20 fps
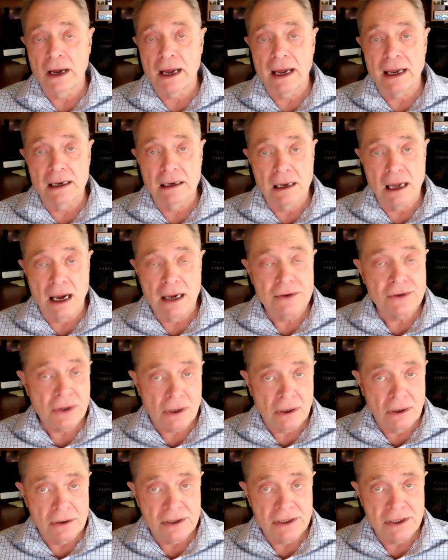a
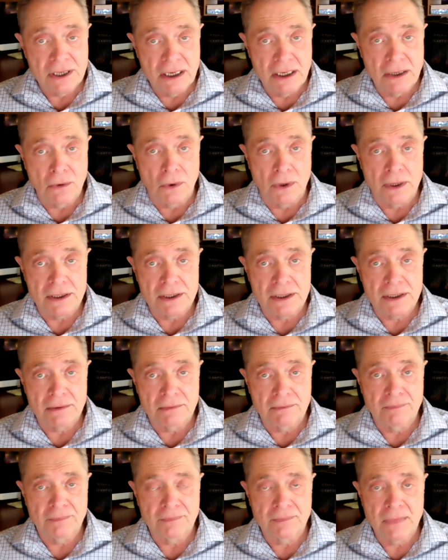logical sequence.